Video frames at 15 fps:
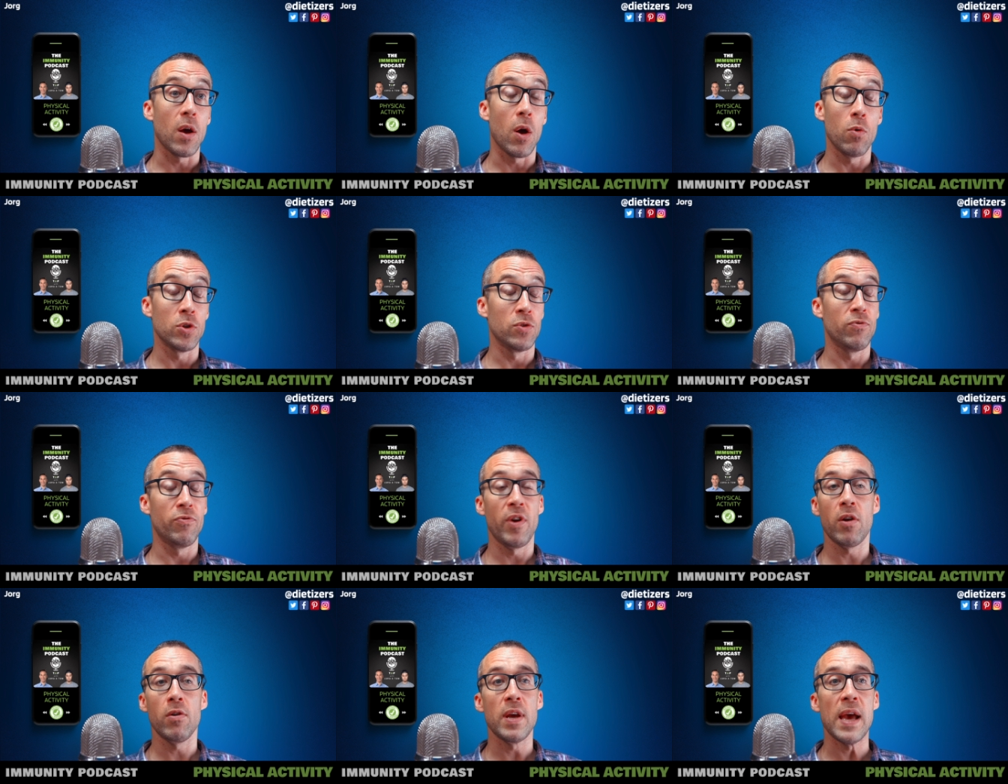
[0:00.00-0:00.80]
I, was
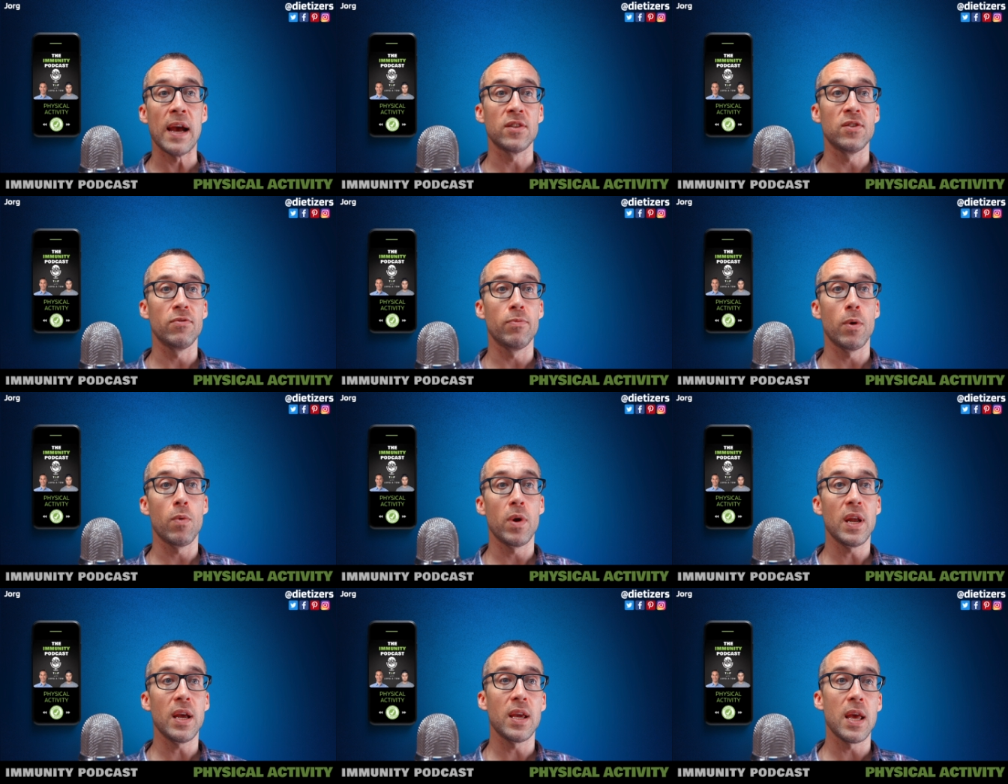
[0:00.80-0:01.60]
very active but
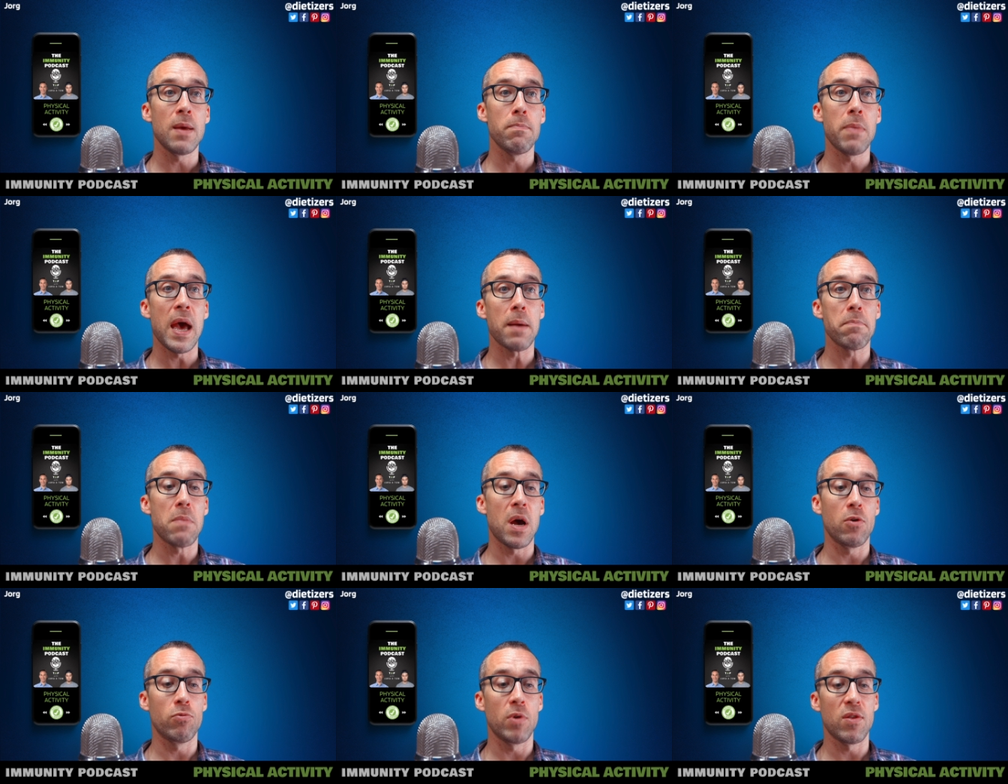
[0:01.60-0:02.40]
when i came back my
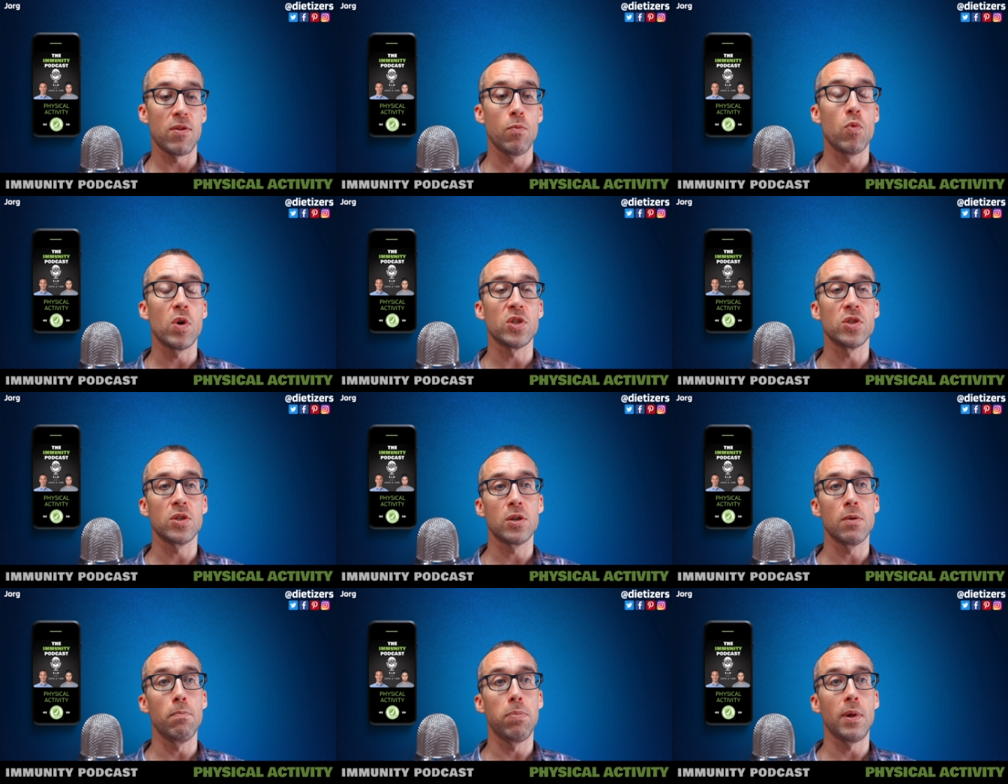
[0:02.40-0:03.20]
rhythm was
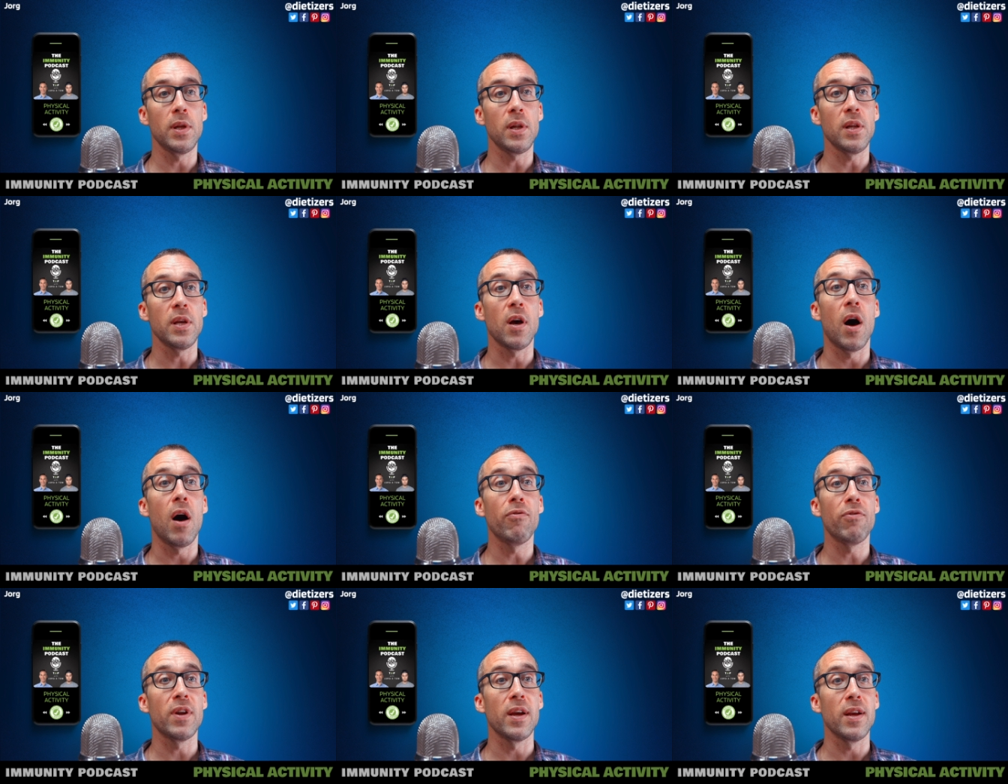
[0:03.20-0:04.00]
completely
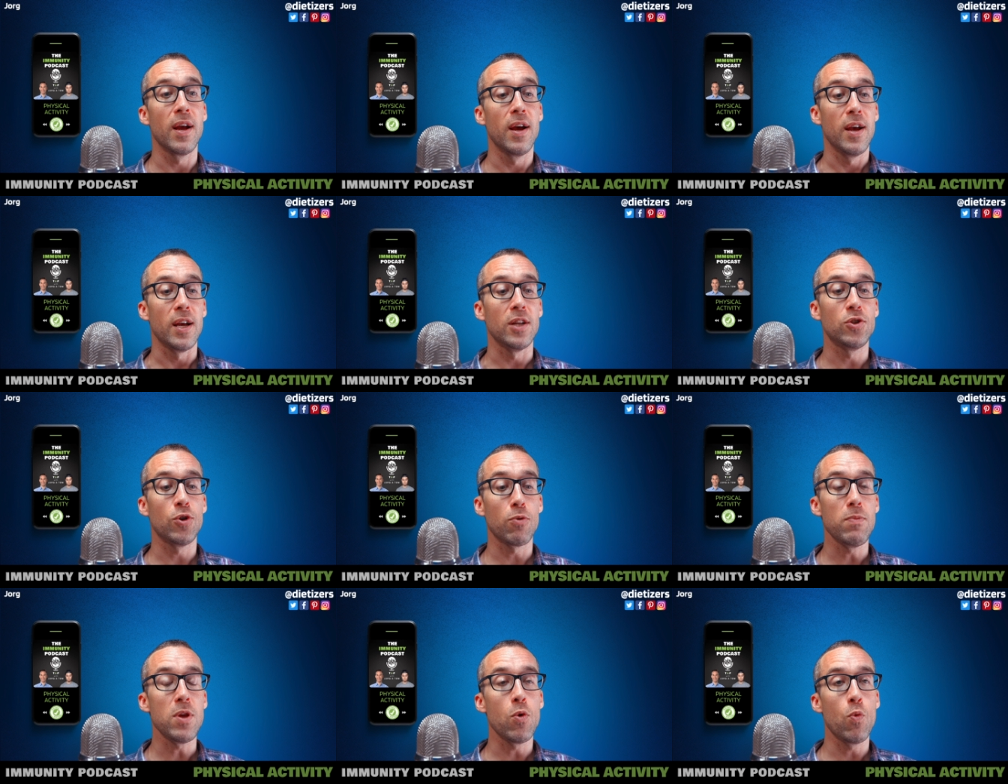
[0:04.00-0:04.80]
off and i it
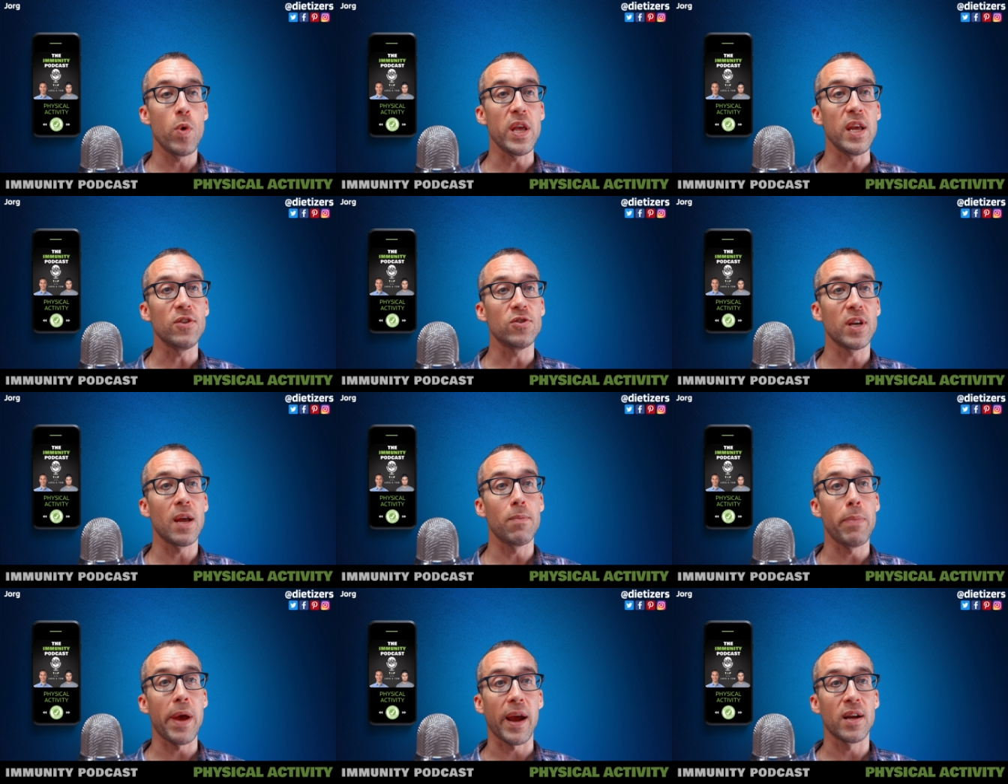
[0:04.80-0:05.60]
took me a week to
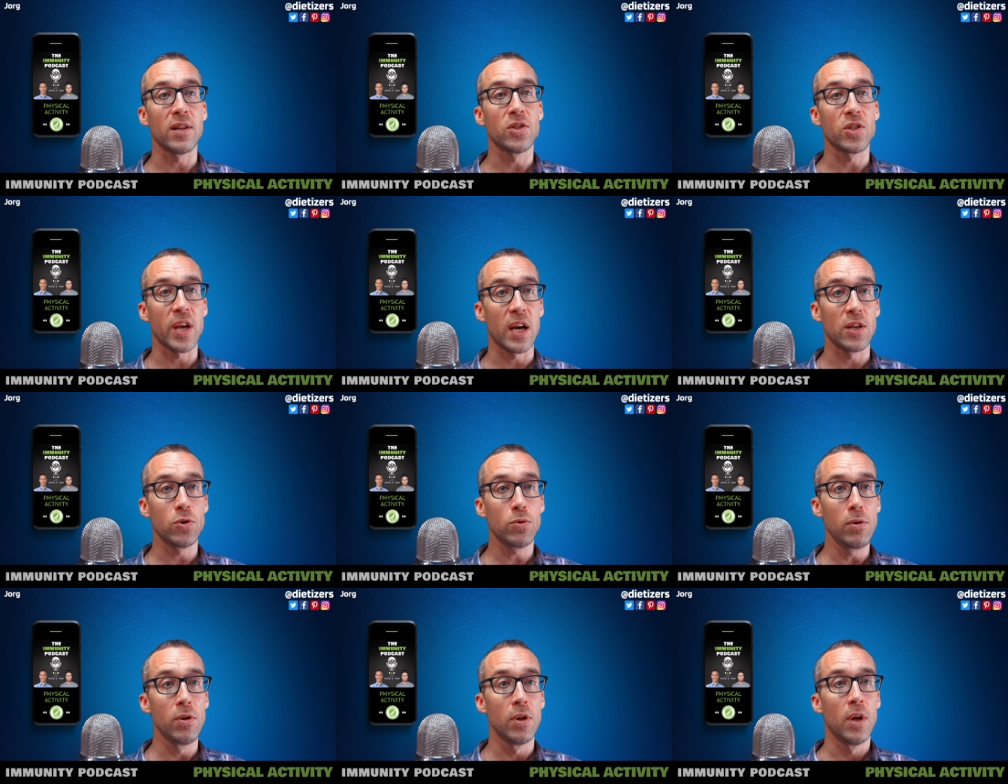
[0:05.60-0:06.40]
get back on
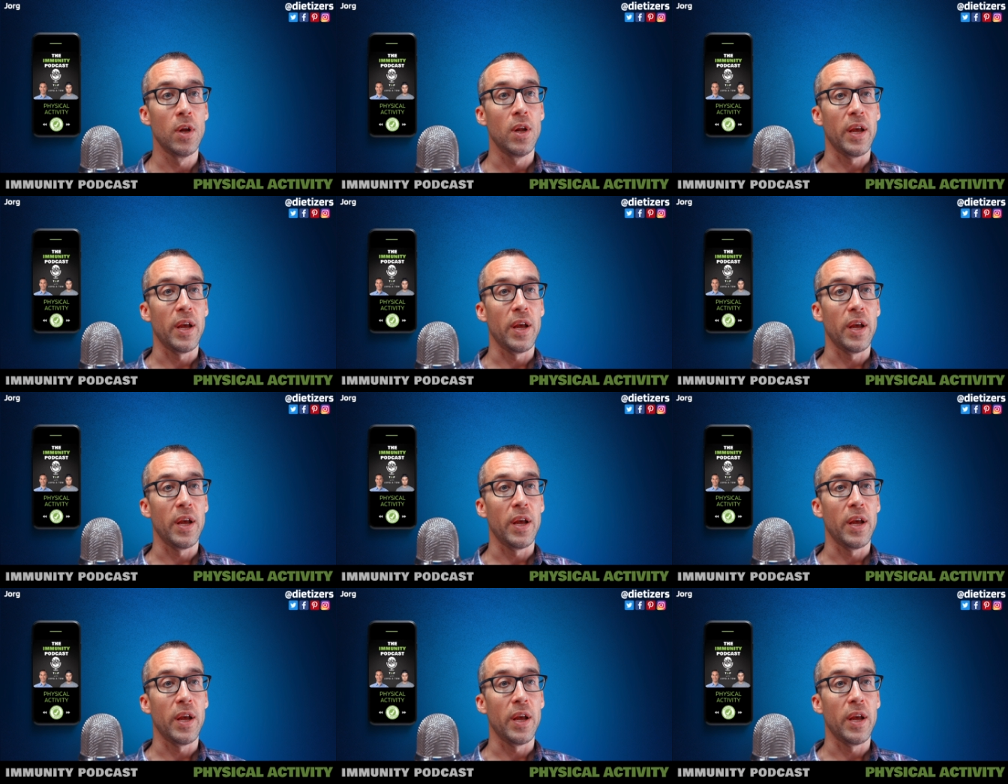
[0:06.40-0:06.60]
schedule